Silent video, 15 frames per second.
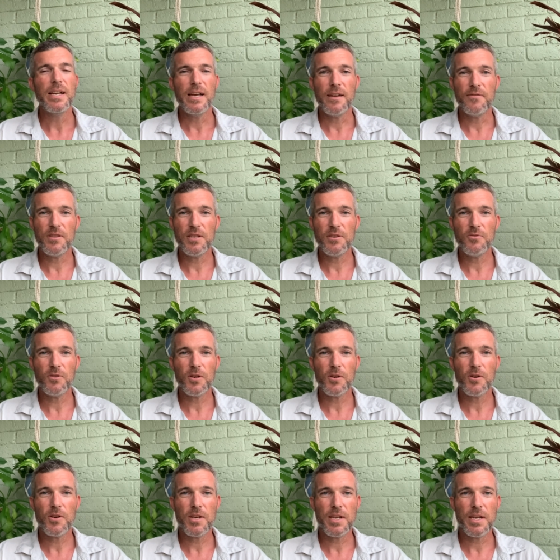and then you'll
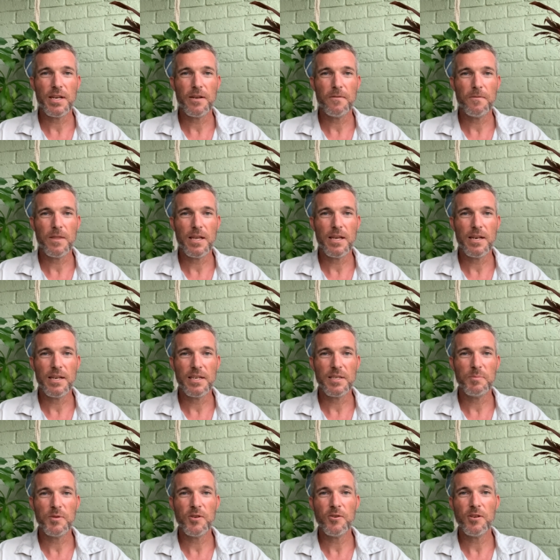already have that
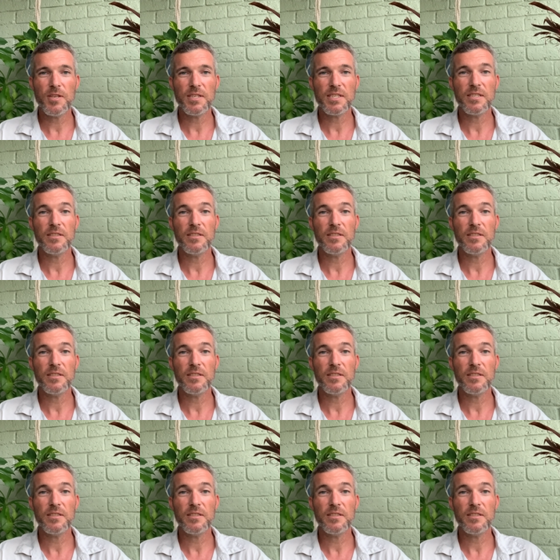experience